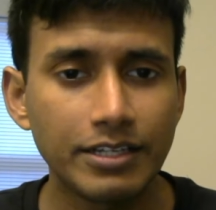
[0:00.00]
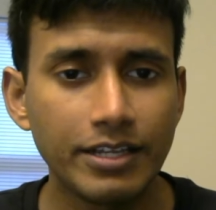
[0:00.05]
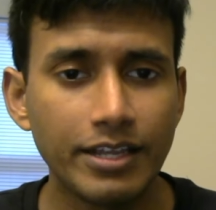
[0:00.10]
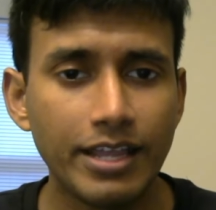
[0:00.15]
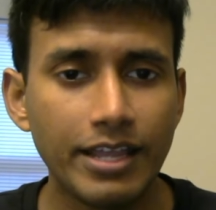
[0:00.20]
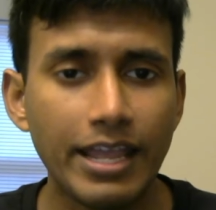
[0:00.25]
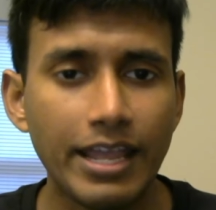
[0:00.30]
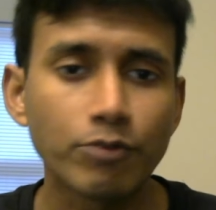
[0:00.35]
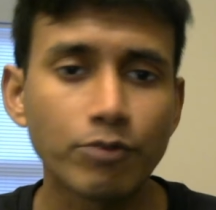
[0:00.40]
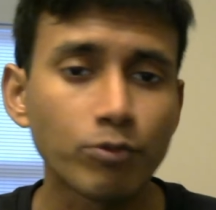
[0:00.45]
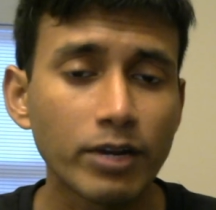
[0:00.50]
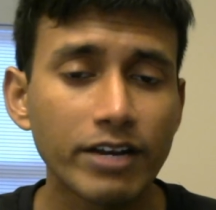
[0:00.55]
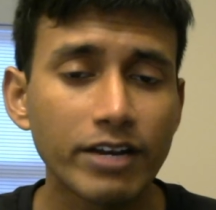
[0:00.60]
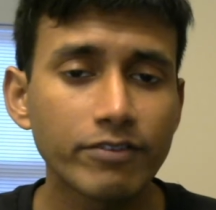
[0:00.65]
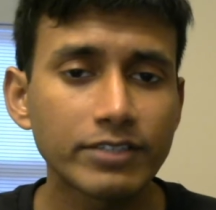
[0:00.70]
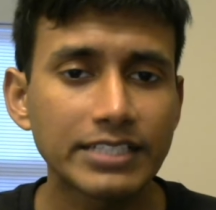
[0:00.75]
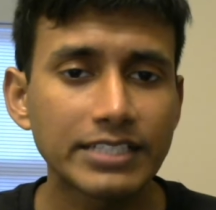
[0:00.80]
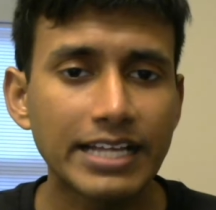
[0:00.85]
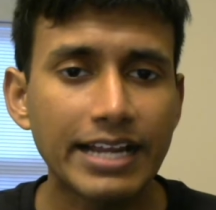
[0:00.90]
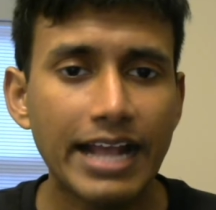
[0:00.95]
And whenever
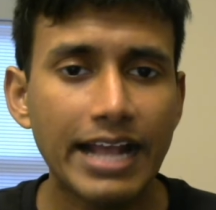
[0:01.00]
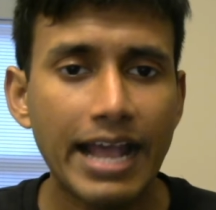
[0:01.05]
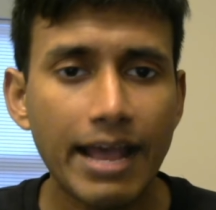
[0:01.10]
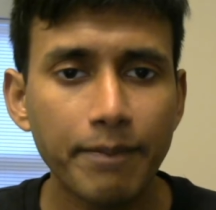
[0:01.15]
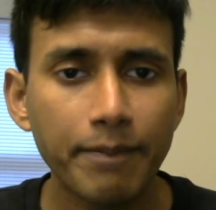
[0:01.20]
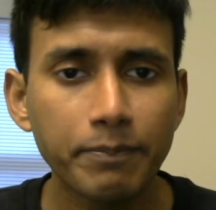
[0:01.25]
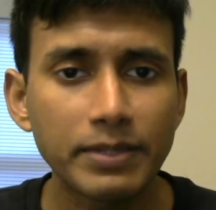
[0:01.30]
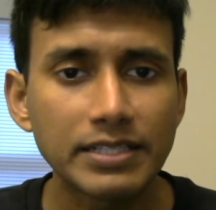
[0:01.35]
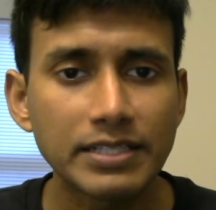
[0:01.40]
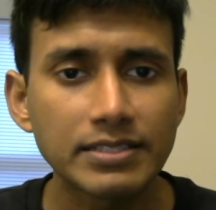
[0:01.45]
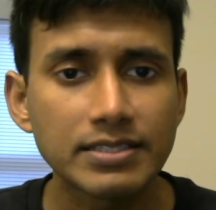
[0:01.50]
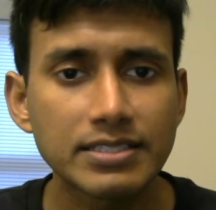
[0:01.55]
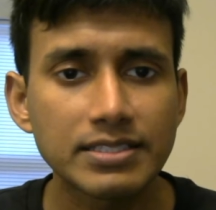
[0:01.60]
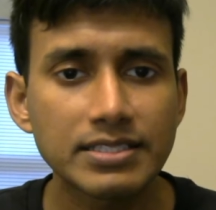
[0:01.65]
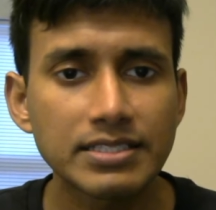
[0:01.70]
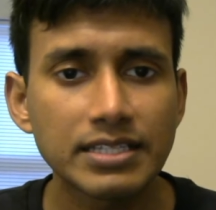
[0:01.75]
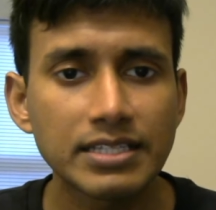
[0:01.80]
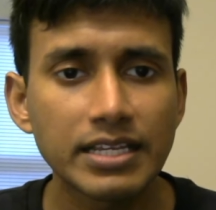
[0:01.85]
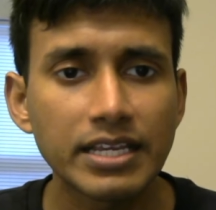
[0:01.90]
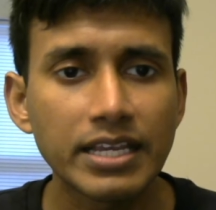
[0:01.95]
that happens,
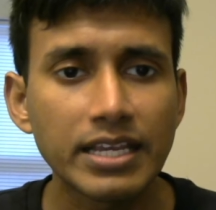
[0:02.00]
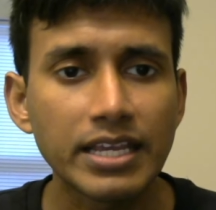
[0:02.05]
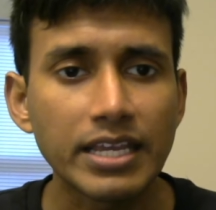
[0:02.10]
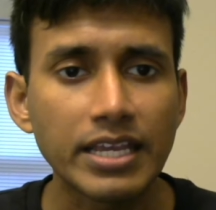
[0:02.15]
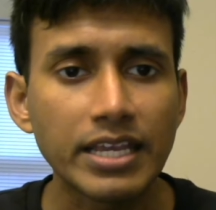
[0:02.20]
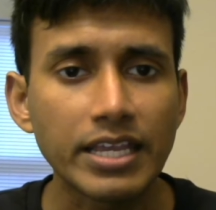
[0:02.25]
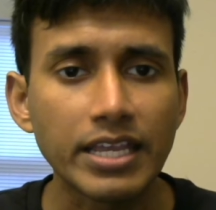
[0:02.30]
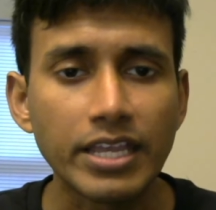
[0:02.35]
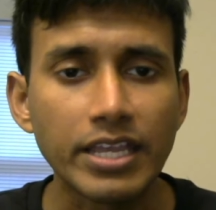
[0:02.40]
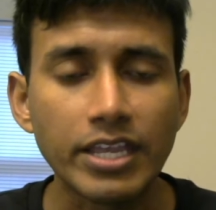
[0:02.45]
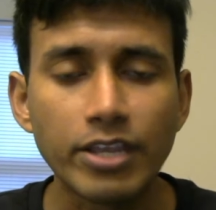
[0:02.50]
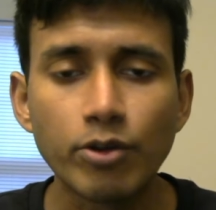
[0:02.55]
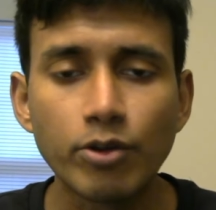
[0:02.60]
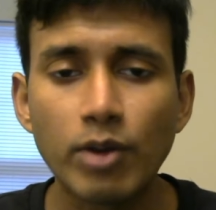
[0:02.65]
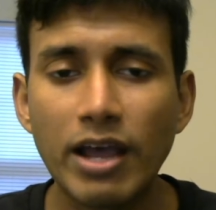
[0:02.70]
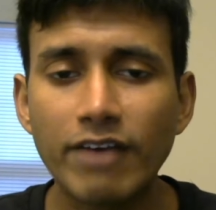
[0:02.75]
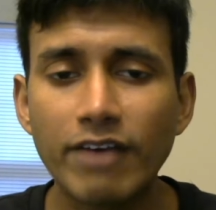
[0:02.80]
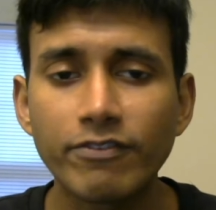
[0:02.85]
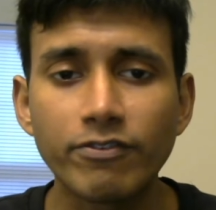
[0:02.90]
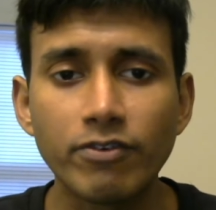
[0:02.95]
you
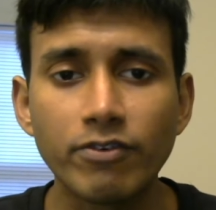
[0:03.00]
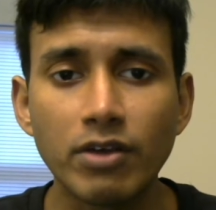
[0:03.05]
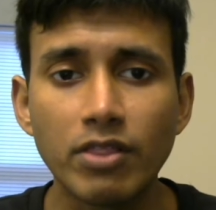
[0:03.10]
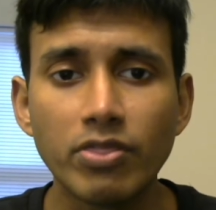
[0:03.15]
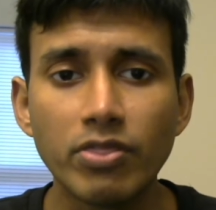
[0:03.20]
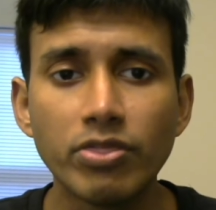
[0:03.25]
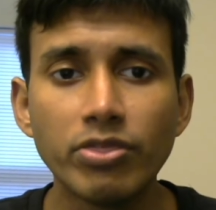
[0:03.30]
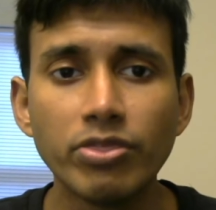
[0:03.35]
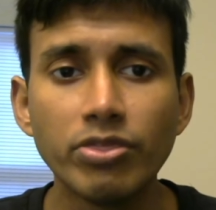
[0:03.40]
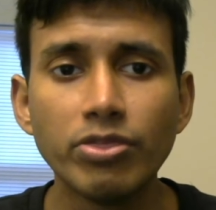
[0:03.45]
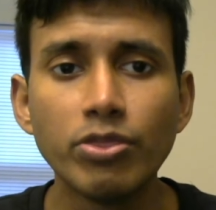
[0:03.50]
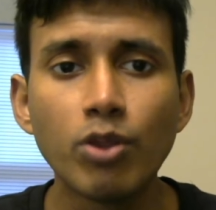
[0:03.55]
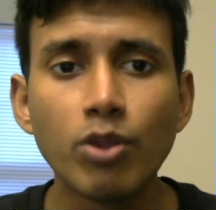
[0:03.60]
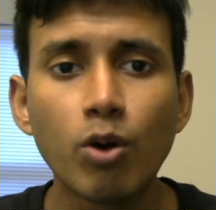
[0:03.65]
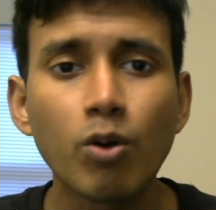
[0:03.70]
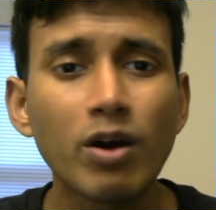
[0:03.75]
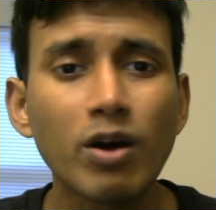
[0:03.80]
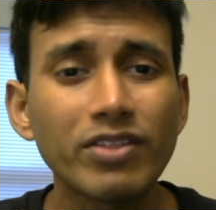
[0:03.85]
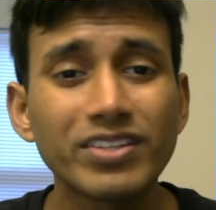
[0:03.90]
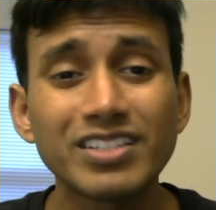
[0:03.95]
have no
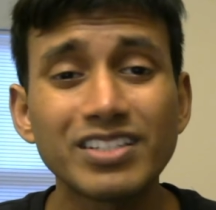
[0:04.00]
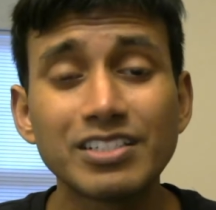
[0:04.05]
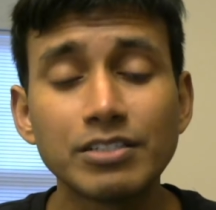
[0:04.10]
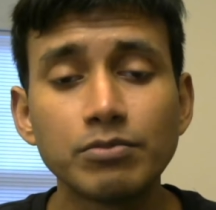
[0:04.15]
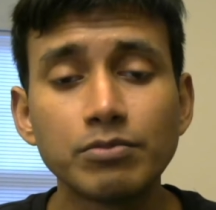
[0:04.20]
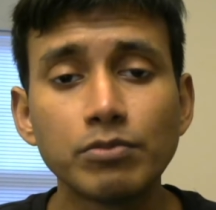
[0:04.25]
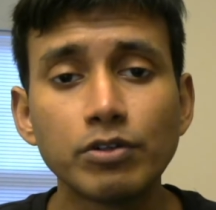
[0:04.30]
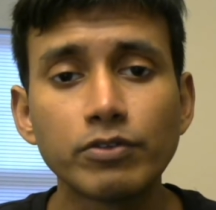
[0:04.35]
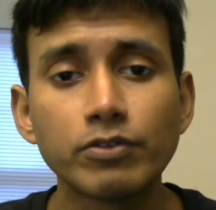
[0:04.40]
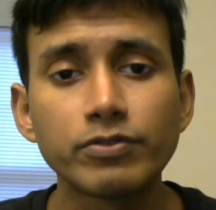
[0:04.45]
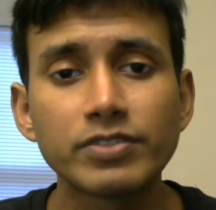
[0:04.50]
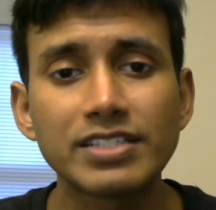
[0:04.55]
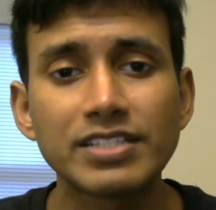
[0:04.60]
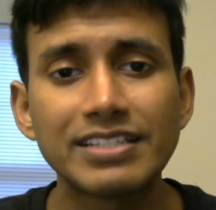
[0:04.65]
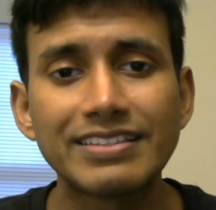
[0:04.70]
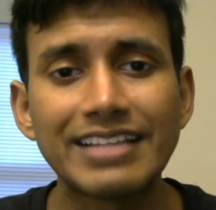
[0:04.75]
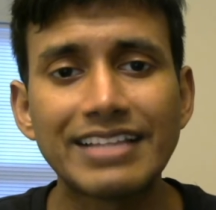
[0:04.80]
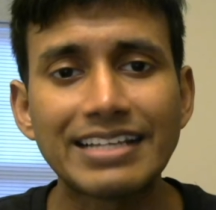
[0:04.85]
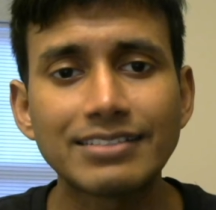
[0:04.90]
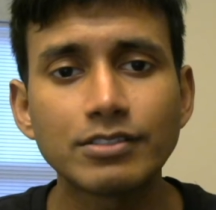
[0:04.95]
other good moves
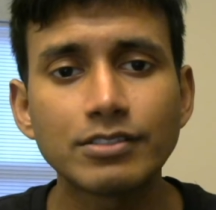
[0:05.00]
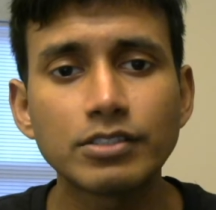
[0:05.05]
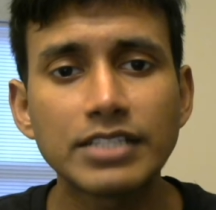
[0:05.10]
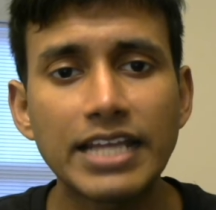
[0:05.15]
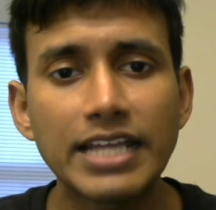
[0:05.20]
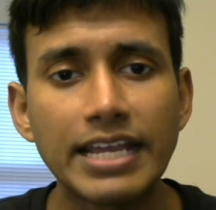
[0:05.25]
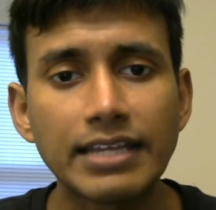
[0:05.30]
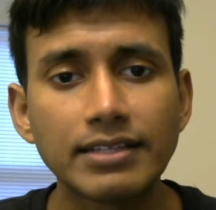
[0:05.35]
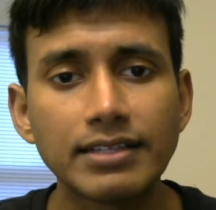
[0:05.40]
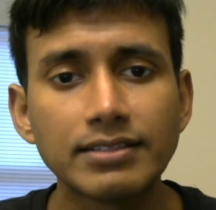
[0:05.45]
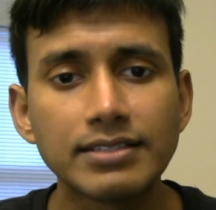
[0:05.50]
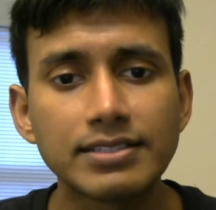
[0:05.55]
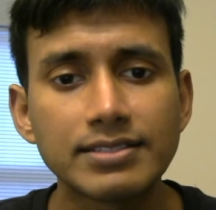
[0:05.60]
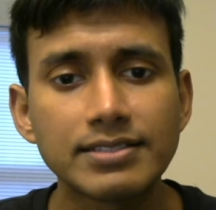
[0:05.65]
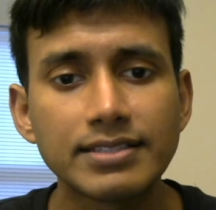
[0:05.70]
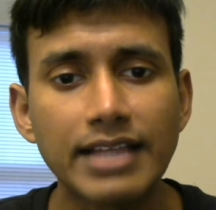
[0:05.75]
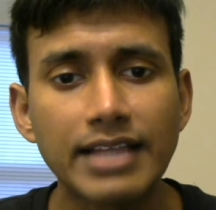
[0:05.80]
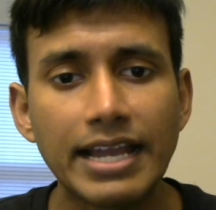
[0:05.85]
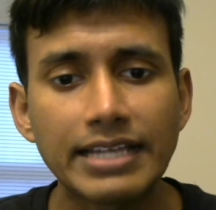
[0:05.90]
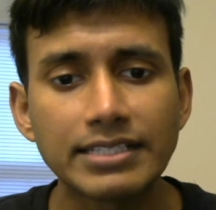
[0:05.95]
than to take this
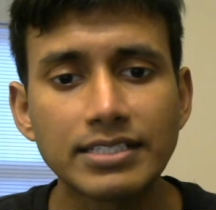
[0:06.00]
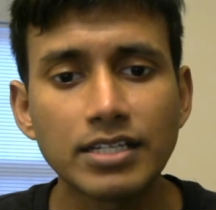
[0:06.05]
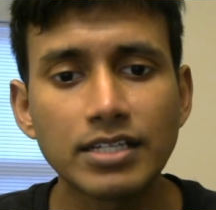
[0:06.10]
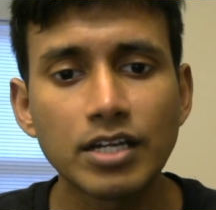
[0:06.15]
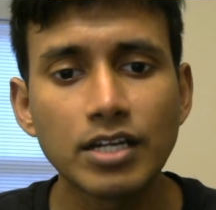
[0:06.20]
knight